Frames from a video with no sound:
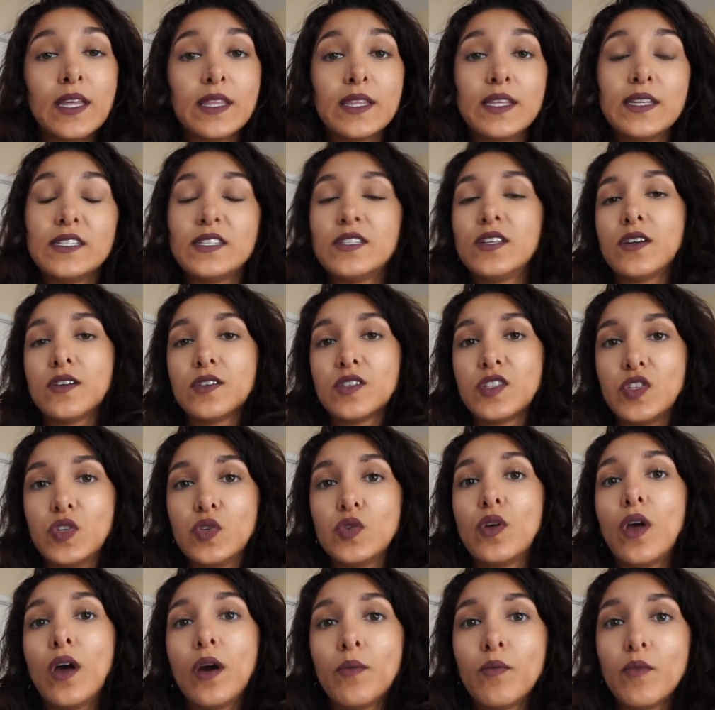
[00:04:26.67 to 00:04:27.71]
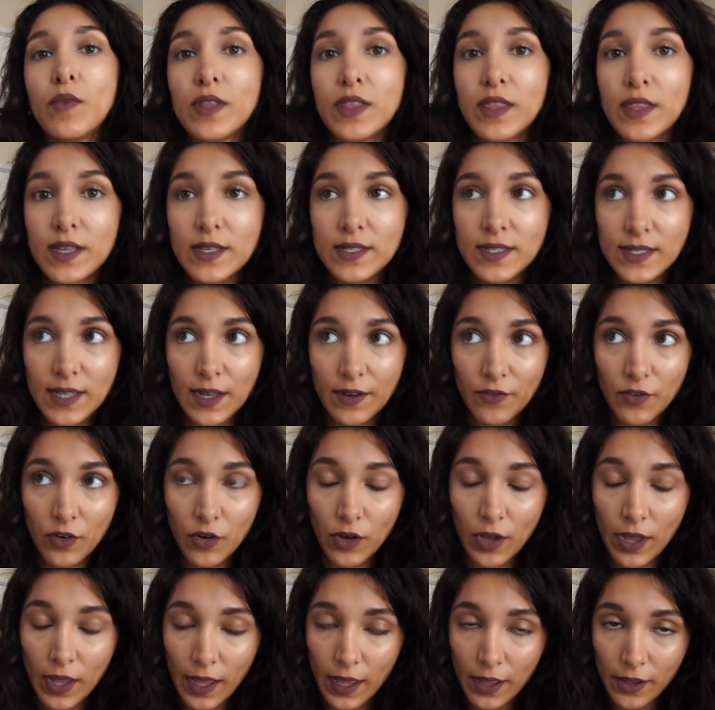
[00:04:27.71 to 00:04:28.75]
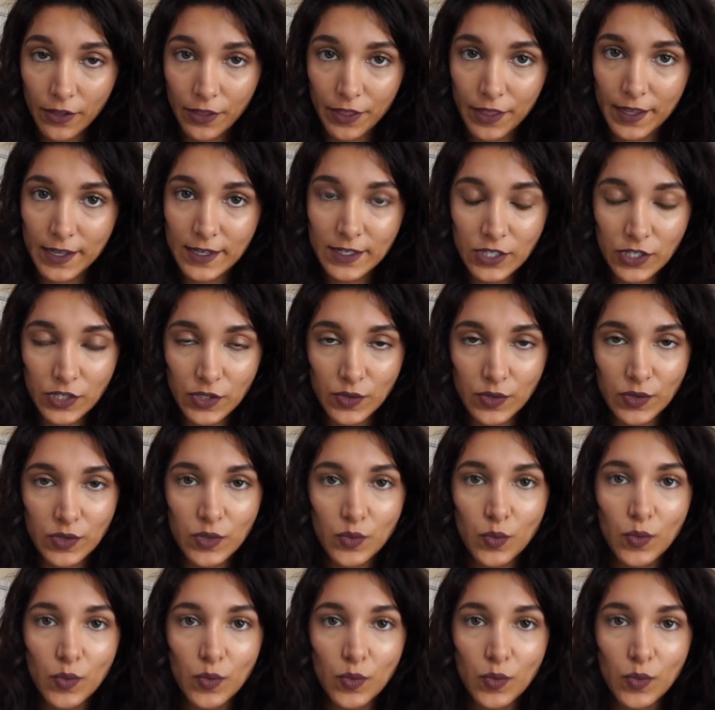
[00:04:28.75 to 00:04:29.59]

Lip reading: These dogs do come with several health issues.